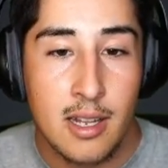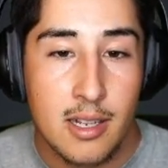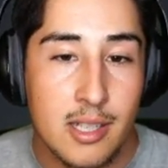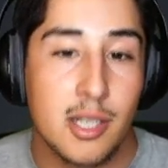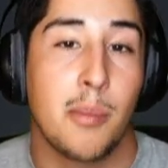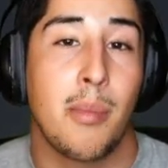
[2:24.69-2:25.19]

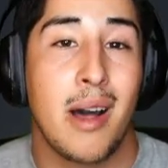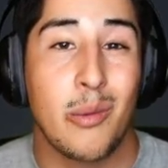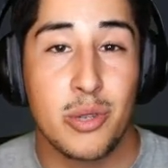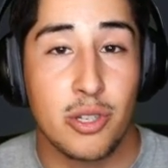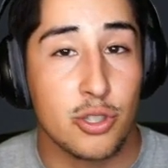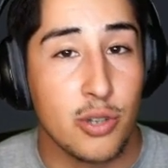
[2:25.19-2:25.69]
combined with
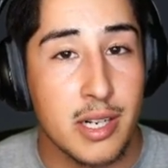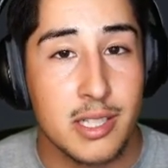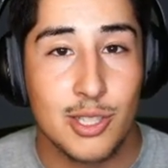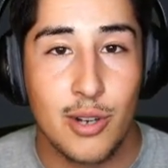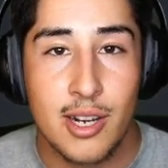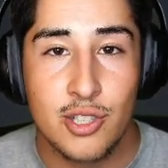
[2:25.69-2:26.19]
your trading
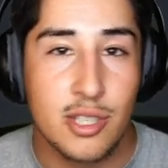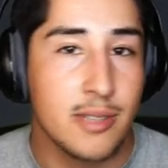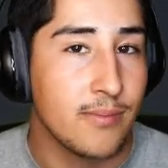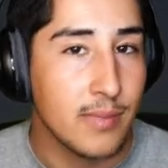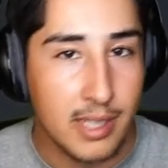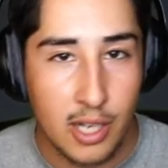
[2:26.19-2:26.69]
strategy
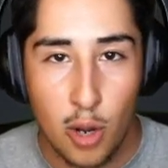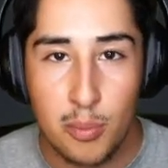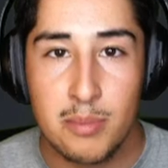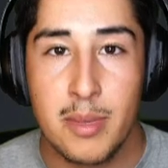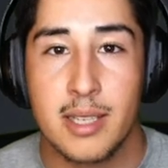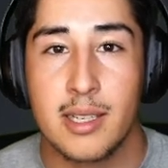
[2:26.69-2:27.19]
can help you
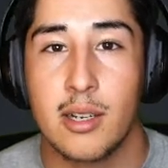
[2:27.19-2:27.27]
make a